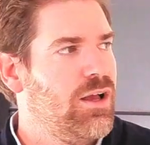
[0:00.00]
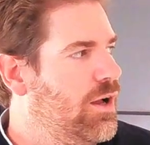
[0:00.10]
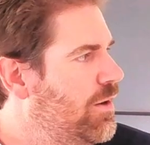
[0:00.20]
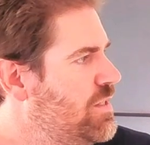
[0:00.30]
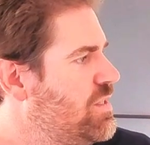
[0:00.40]

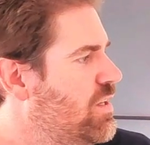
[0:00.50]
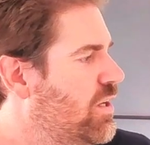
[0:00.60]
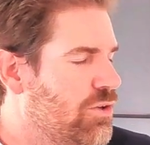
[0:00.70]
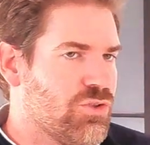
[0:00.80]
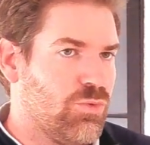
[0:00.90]
in
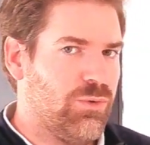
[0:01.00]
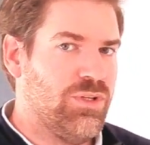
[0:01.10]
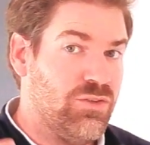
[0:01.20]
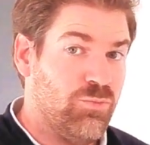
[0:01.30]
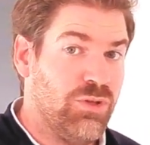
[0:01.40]
scenarios where we
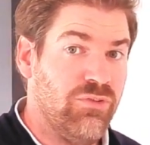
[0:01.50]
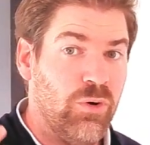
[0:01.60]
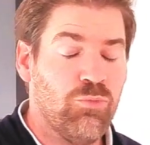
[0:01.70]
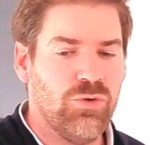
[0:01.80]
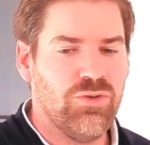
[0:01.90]
need to be very
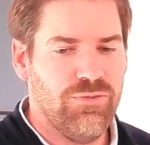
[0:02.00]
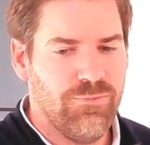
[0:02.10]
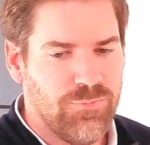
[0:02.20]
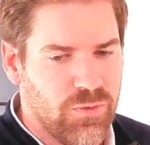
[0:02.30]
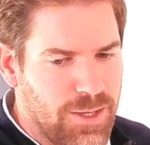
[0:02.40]
productive.
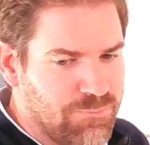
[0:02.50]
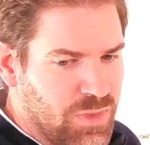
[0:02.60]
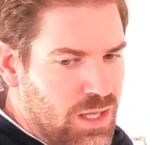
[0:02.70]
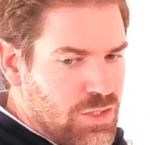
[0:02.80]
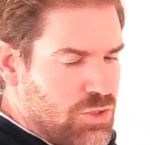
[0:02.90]
Okay.
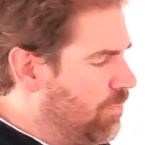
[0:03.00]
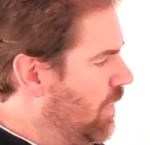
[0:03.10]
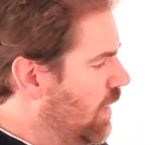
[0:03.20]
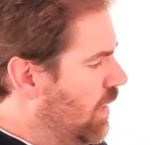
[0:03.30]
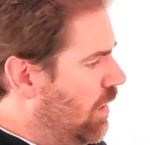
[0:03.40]
So
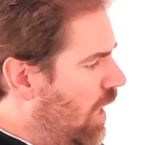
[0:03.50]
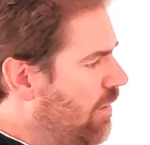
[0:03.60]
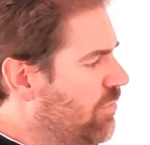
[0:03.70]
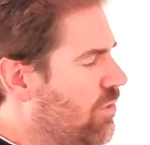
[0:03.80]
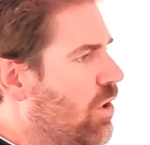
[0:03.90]

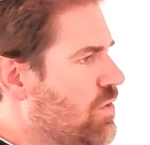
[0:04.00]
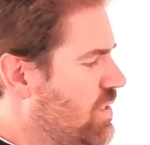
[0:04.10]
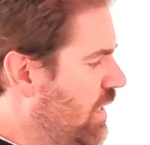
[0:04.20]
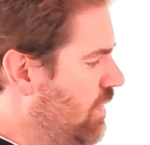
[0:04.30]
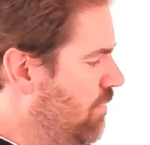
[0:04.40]
after the
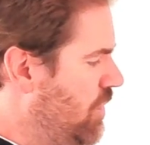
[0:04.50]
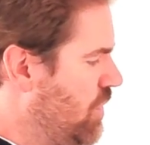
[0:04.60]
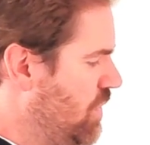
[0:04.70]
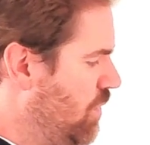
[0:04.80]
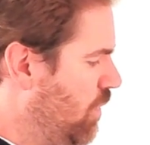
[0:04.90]
on-site
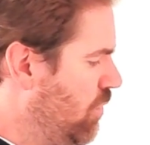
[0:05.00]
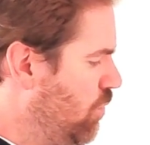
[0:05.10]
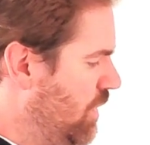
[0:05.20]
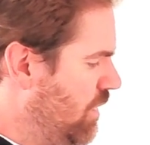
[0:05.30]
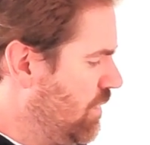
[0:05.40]
efficiency, what do we
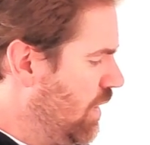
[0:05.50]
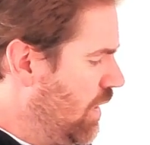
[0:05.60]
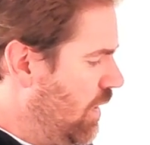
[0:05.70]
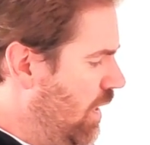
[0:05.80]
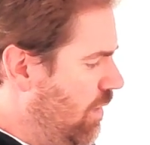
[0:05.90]
need?
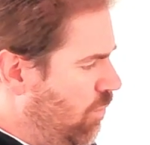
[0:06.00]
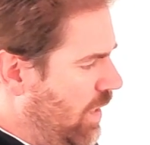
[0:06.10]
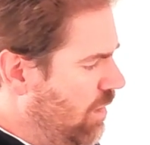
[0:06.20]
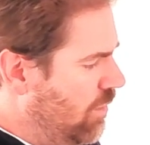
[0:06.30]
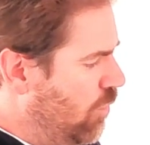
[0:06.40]

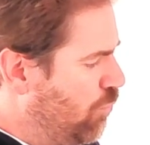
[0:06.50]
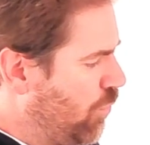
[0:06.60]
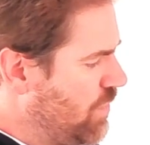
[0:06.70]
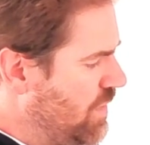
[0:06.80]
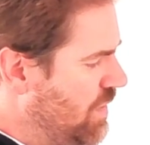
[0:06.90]
Well, the
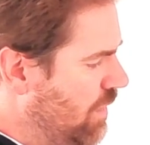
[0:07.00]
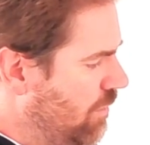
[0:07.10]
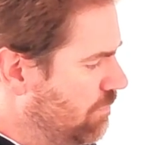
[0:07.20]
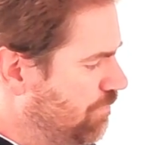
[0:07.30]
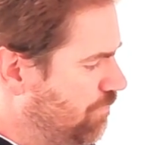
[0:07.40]
processing
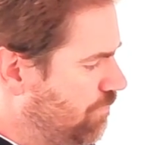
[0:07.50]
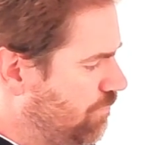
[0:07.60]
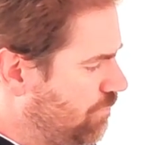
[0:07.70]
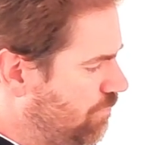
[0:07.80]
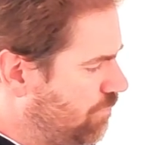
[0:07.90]

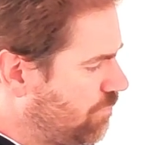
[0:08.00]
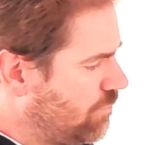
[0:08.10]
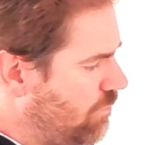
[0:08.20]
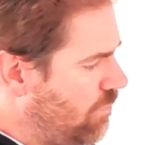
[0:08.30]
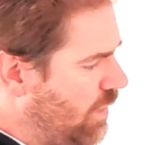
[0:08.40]

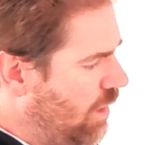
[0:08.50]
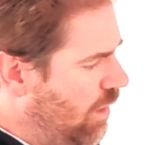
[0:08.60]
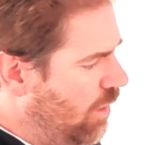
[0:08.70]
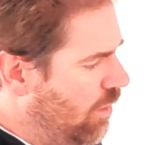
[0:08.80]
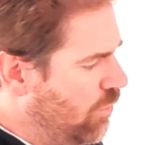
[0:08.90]

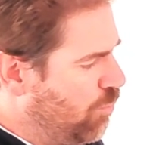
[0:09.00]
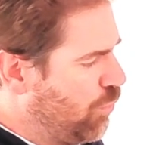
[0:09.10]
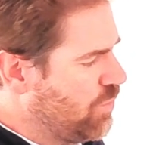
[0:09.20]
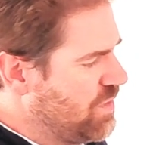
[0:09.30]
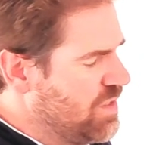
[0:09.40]

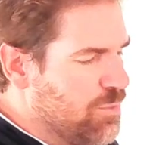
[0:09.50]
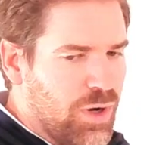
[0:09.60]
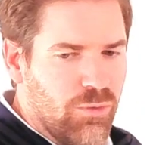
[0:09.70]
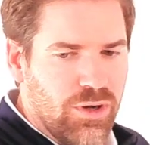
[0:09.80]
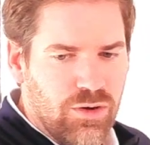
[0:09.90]

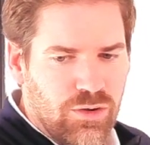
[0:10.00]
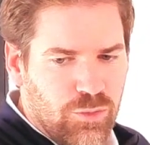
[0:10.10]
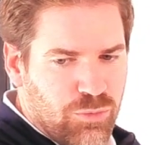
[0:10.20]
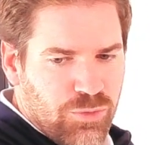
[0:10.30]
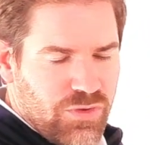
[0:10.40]
power, or the
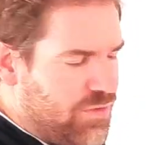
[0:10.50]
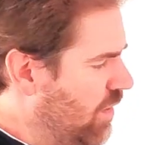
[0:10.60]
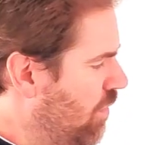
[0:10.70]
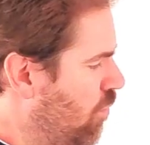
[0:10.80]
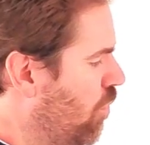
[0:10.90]

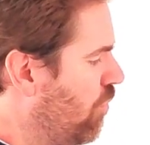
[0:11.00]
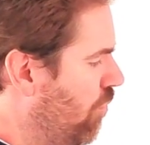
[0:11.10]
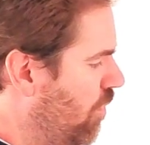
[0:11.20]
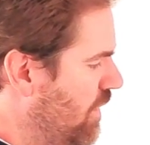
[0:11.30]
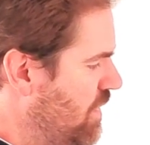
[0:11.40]
processing
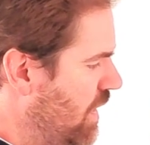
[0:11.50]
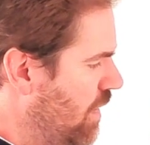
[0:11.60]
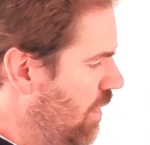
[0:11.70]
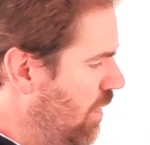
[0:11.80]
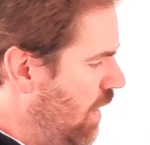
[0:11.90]
workflow, let's say,
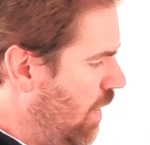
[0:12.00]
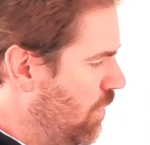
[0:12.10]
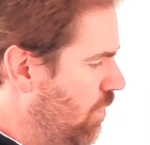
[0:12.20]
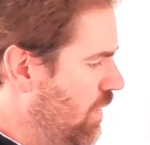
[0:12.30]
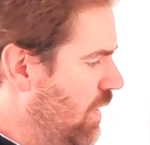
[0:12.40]
we'll
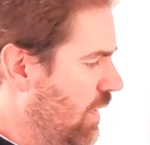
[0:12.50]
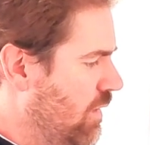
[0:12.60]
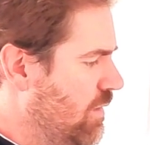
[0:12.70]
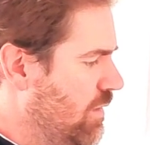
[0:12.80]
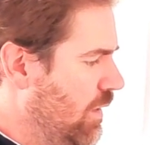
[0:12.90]
call it like
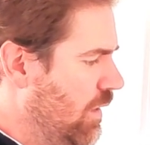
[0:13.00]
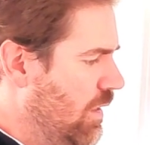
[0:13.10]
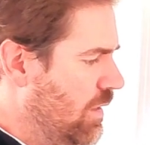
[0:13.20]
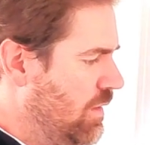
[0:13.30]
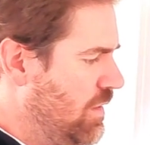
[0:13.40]
this.
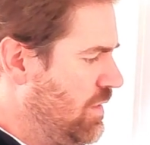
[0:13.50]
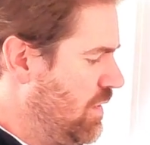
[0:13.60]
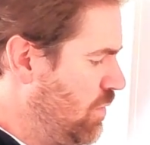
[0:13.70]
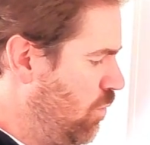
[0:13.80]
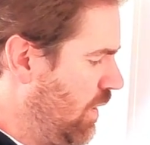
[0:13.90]
This
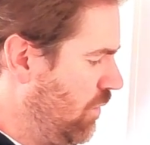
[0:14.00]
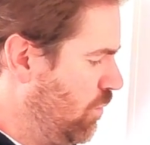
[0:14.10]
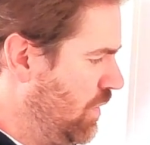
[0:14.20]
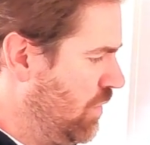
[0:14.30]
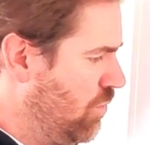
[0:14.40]
is what we
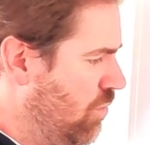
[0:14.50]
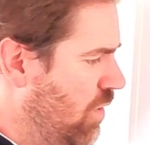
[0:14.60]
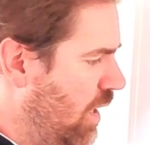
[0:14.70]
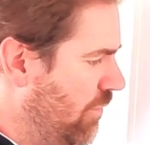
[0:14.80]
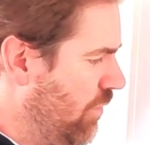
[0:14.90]
need to look
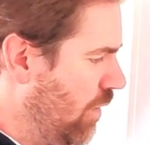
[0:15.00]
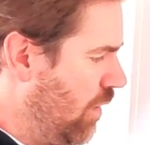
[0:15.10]
after.